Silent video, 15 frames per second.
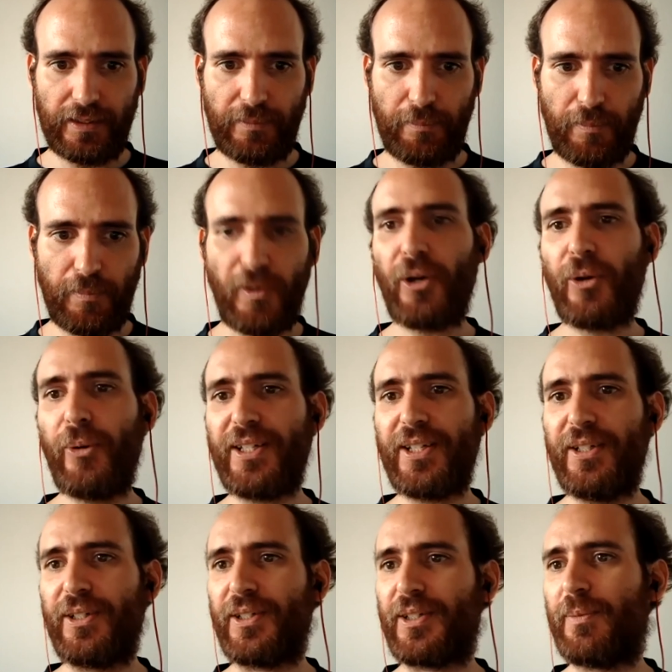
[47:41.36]
More
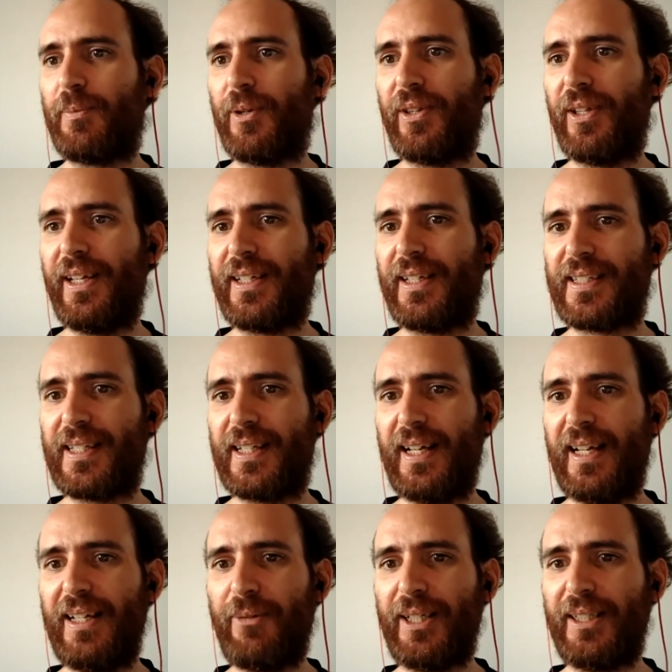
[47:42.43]
questions, more things.
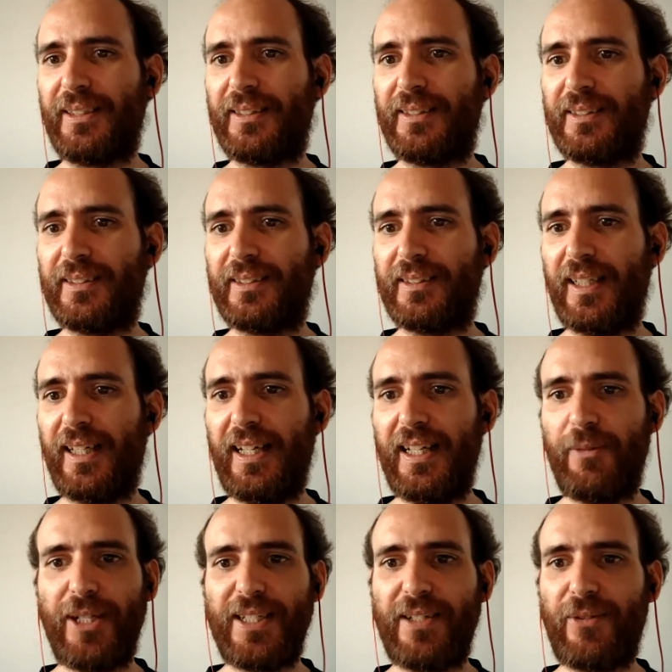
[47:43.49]
Anyone?
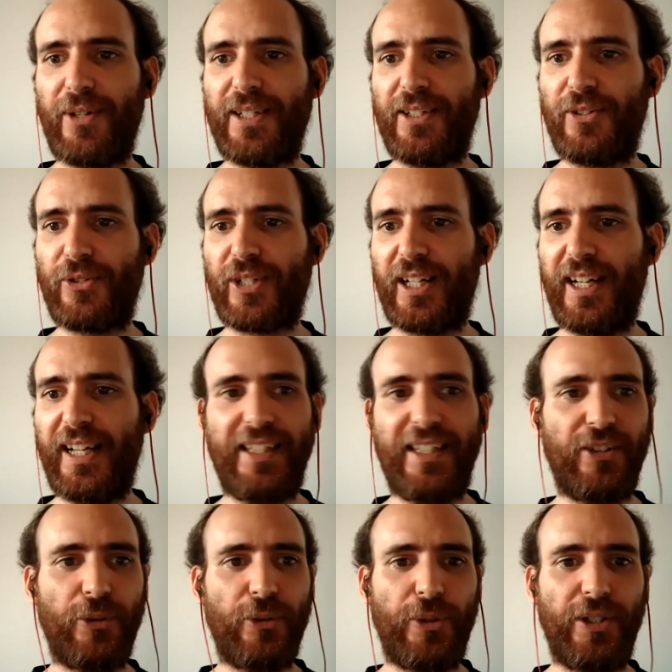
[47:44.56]
Anyone interested to translate
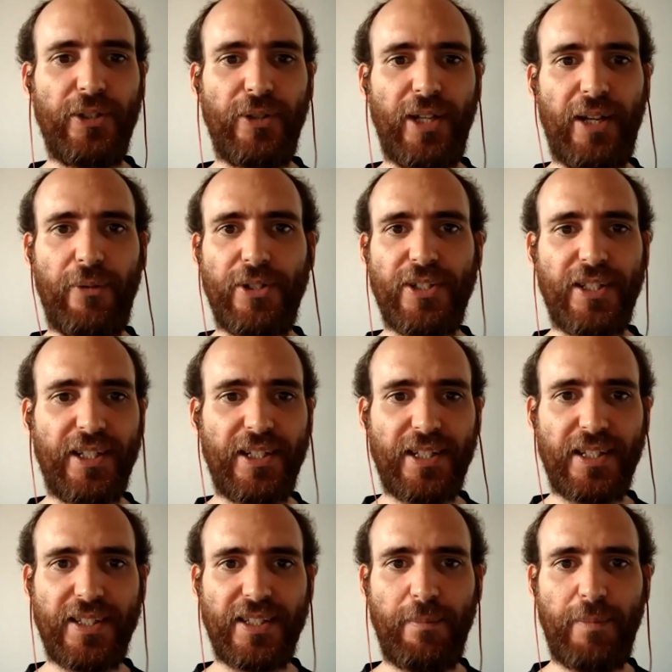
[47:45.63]
into a new language? There's
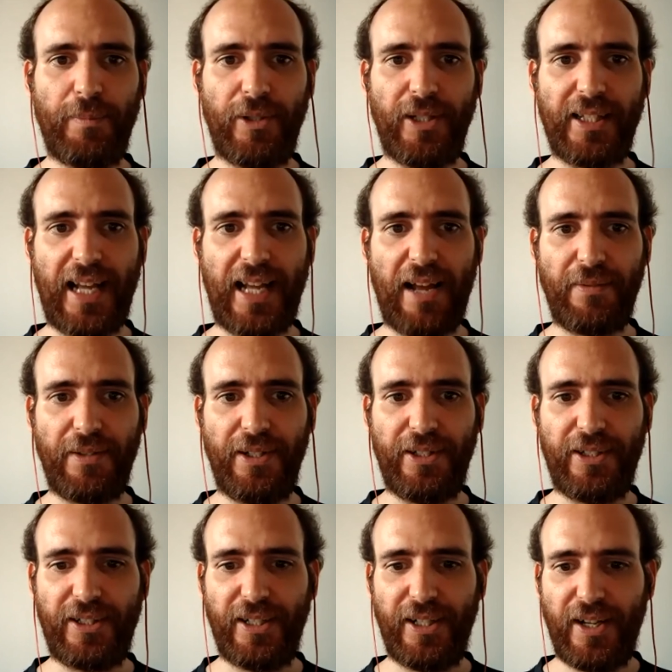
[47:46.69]
I've seen people that have
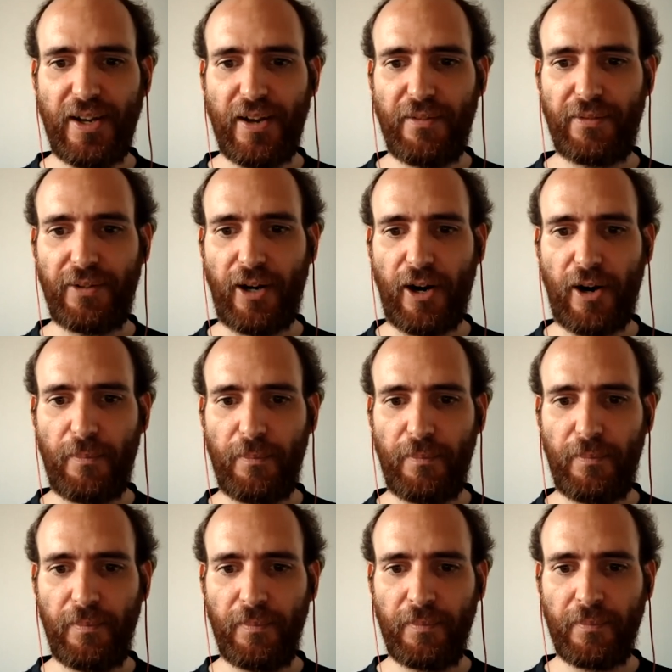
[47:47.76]
here
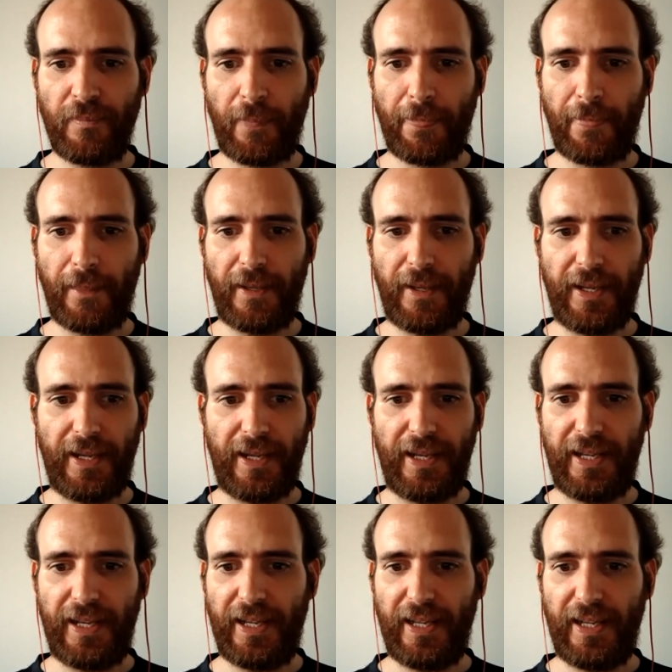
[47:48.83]
from
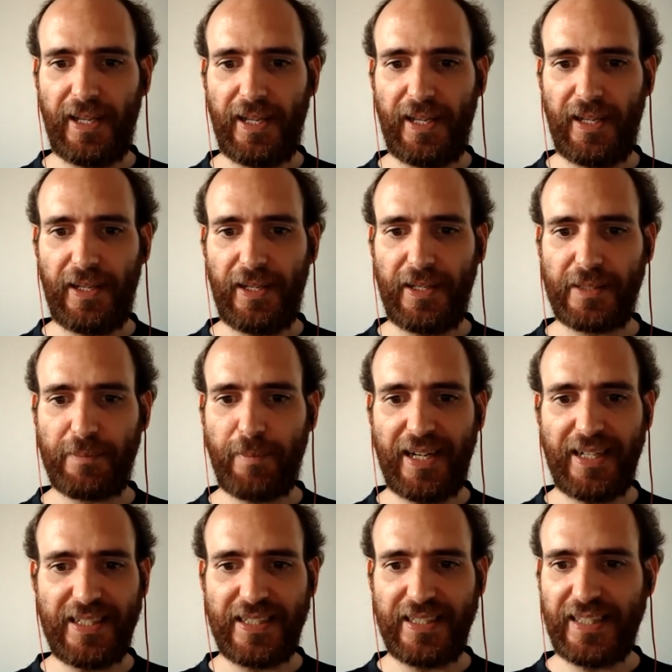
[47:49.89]
uh,
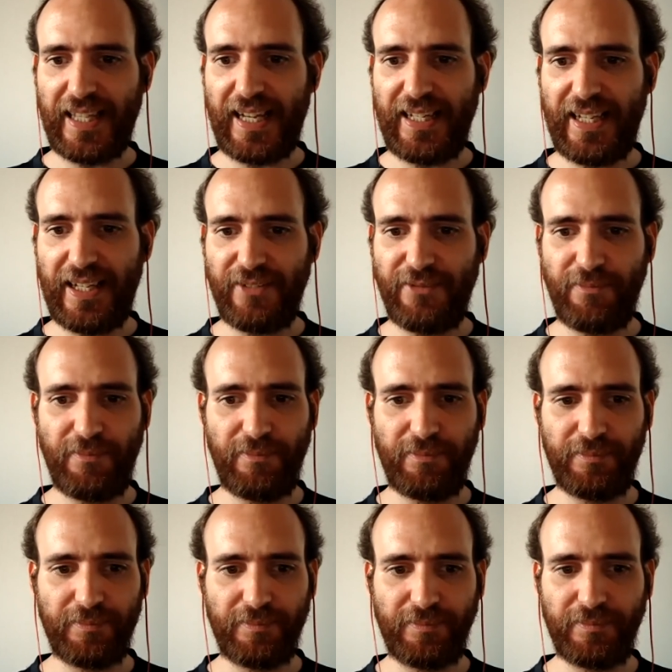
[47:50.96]
Spanish, Italian,
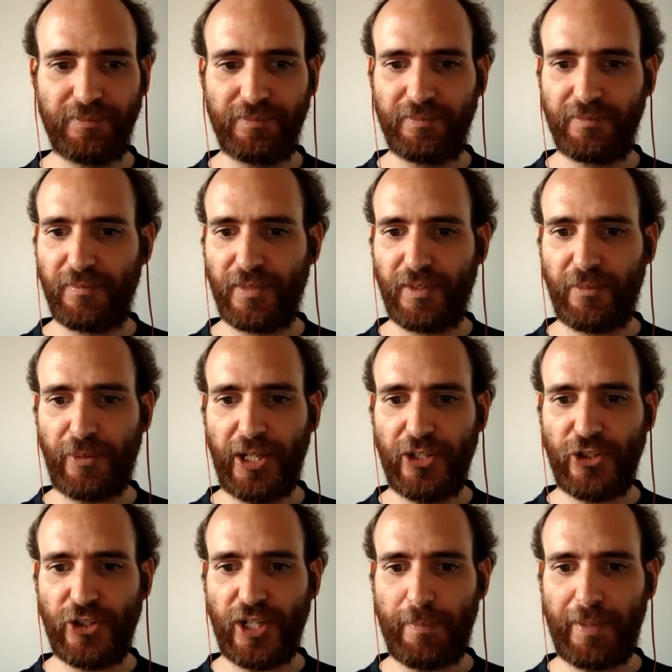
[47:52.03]

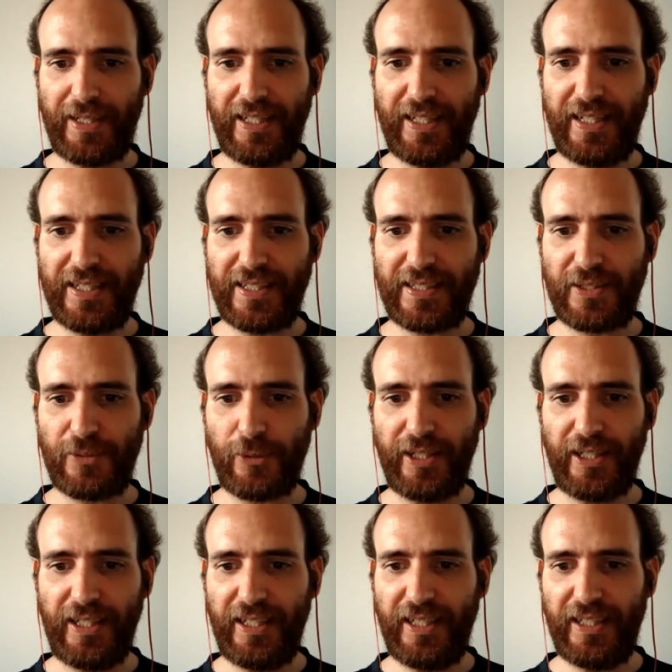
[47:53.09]
French, Japanese,
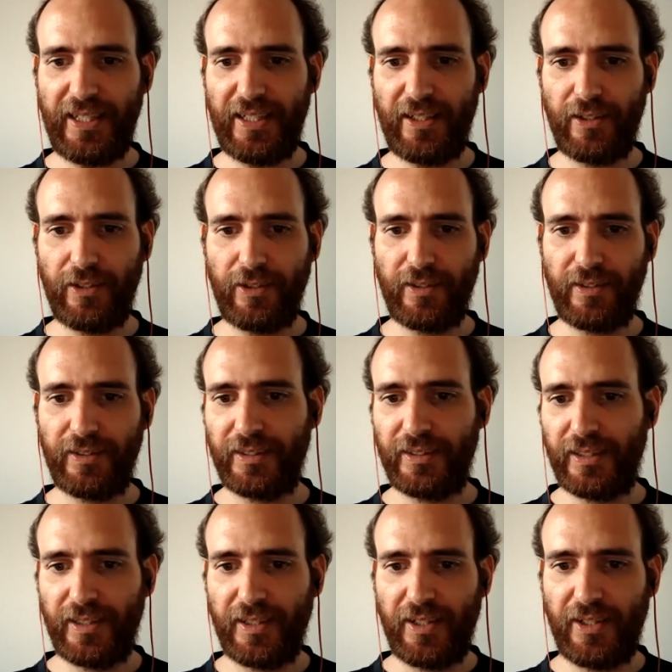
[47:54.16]
Swahili,
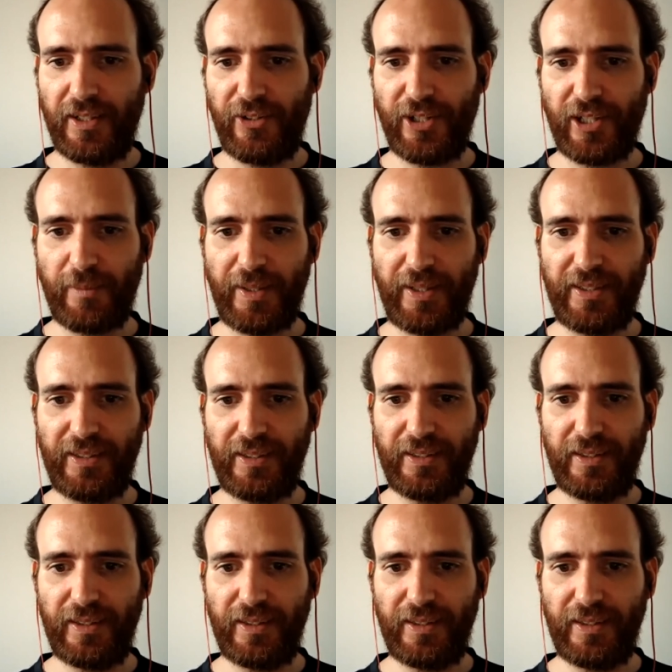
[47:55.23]
German.